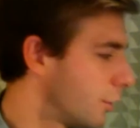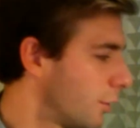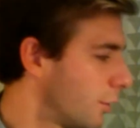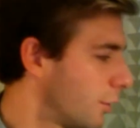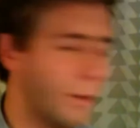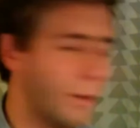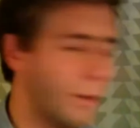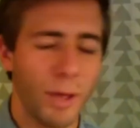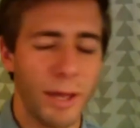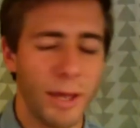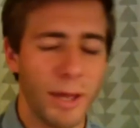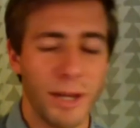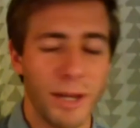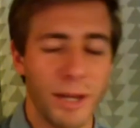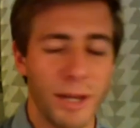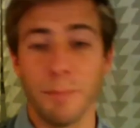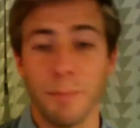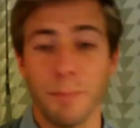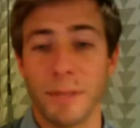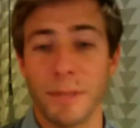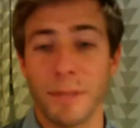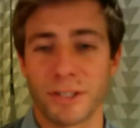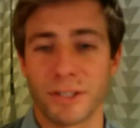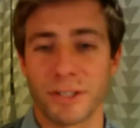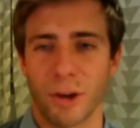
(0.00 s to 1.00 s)
any
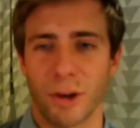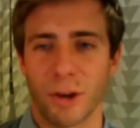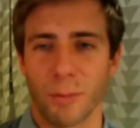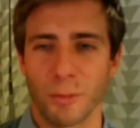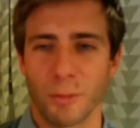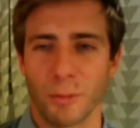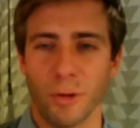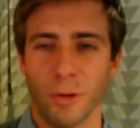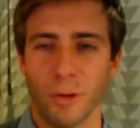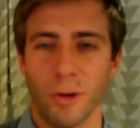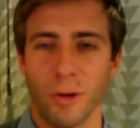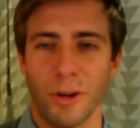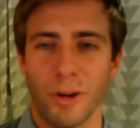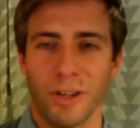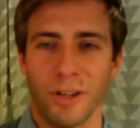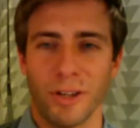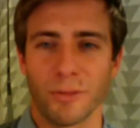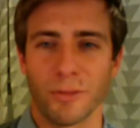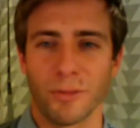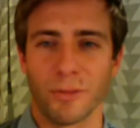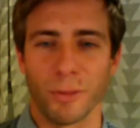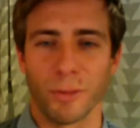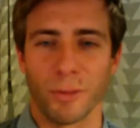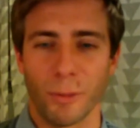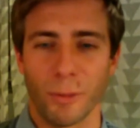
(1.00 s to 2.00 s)
missed opportunities
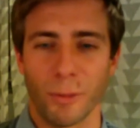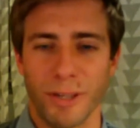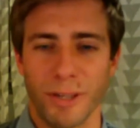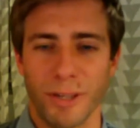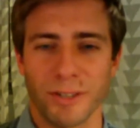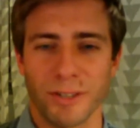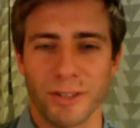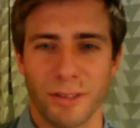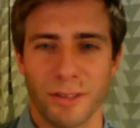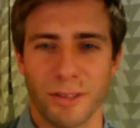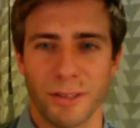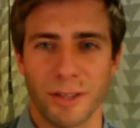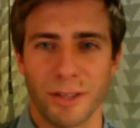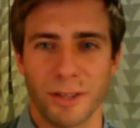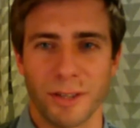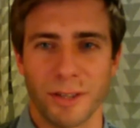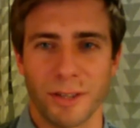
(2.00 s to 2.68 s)
for threes, I think.